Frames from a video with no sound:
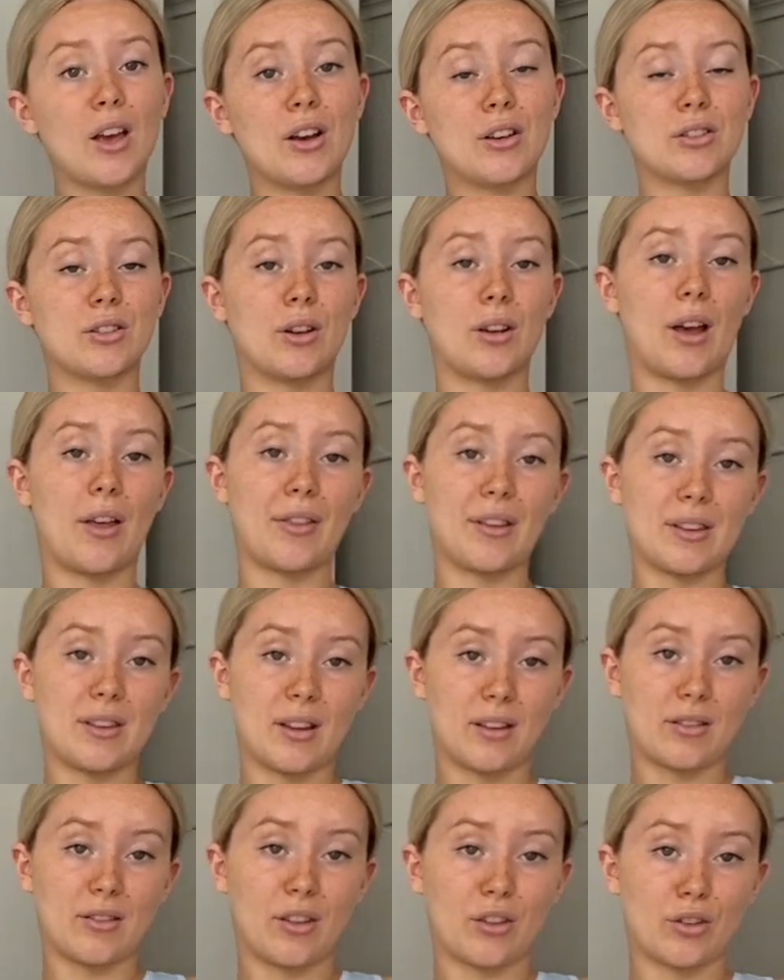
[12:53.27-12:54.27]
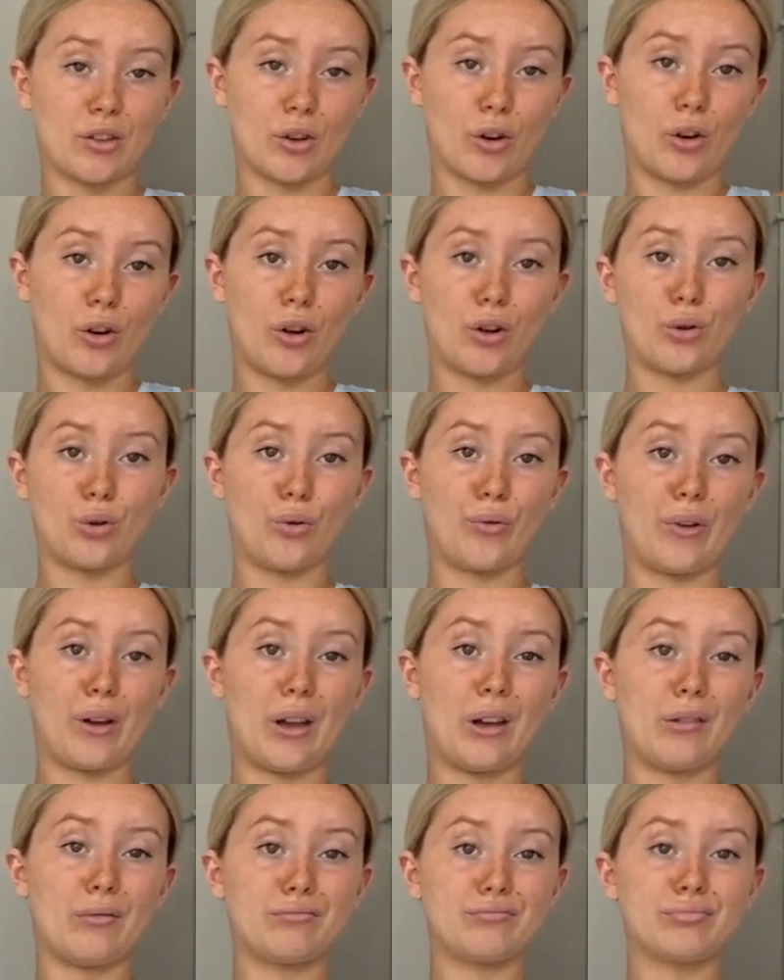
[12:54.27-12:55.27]
So yeah, this is the skirt. love
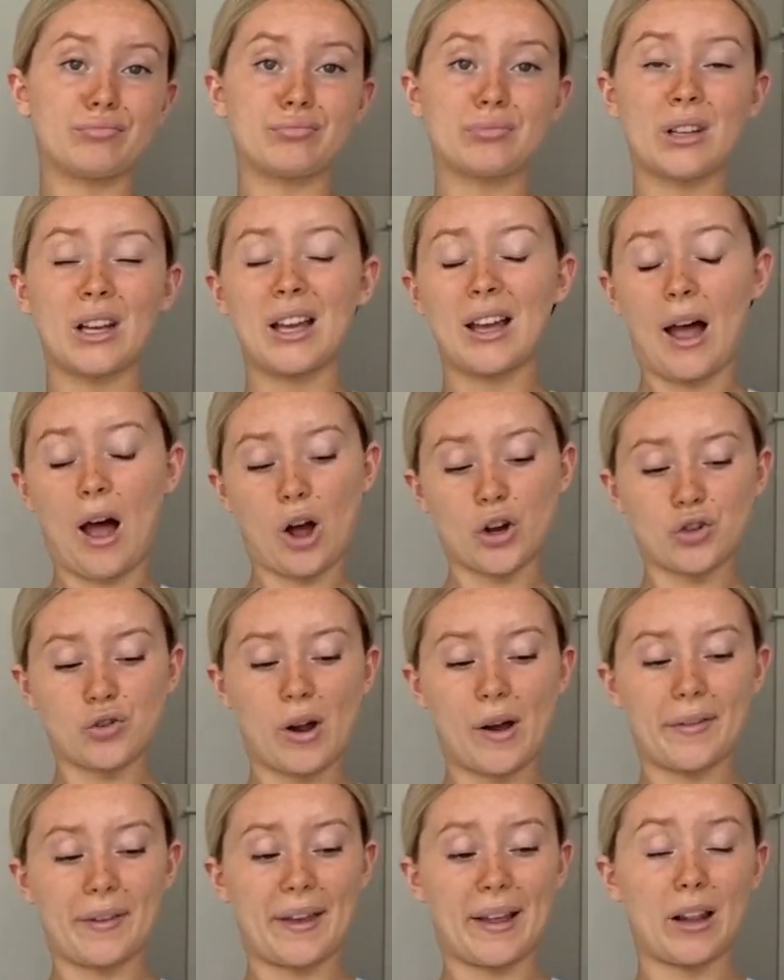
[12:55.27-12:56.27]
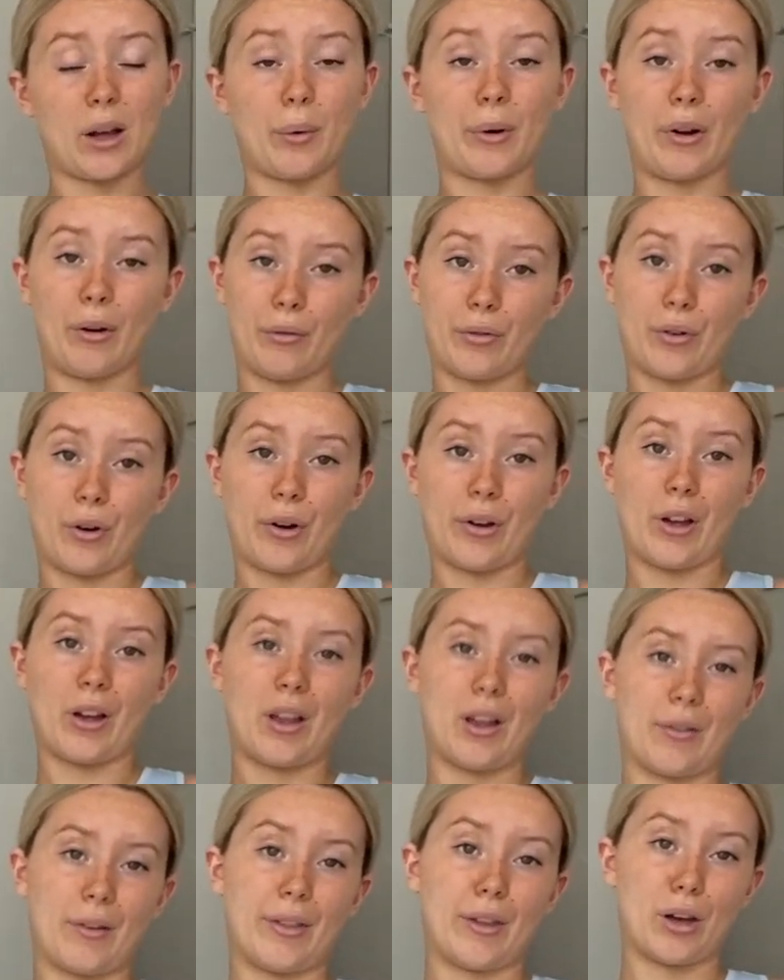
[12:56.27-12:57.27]
it. I'll try the yellow one on for you
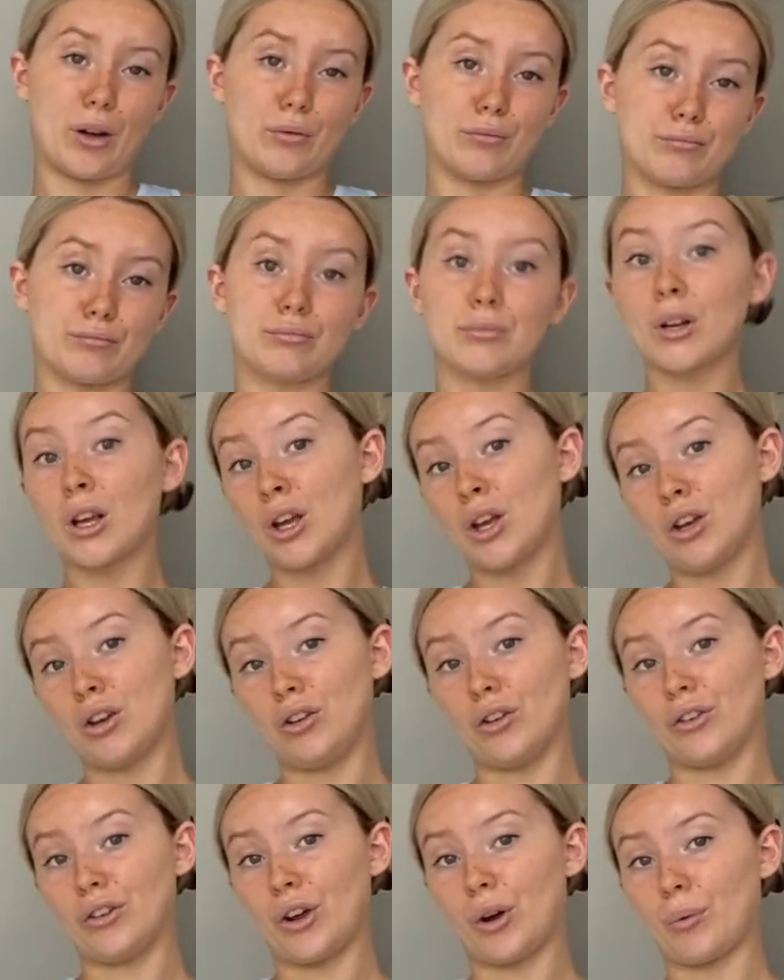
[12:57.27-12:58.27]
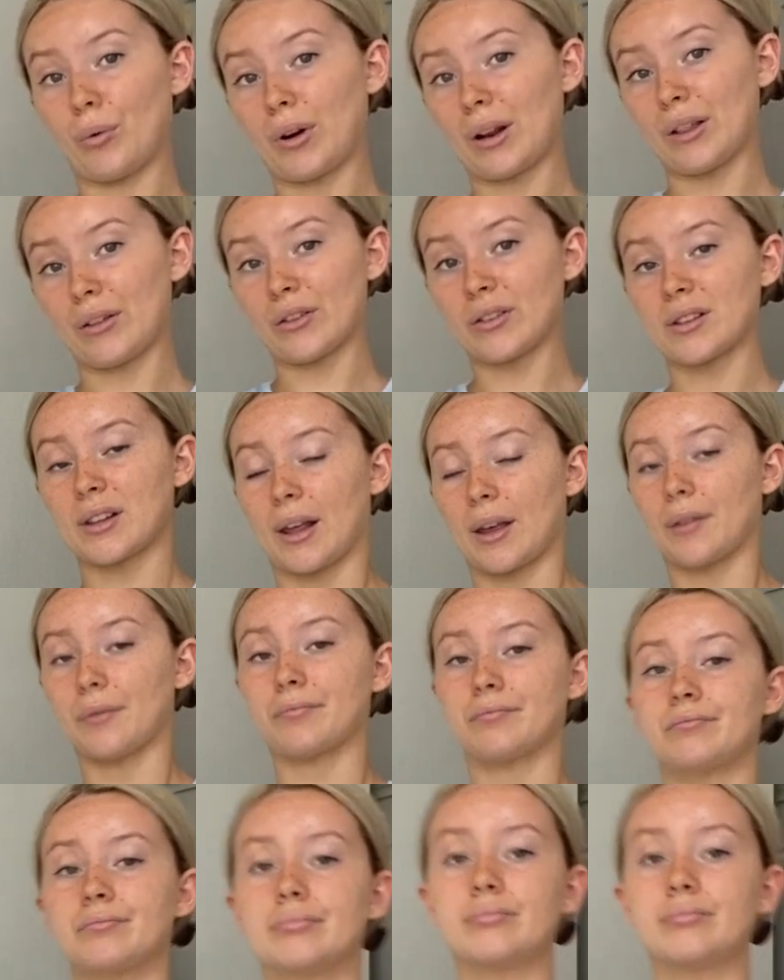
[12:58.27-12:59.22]
even though you'll know what it looks like.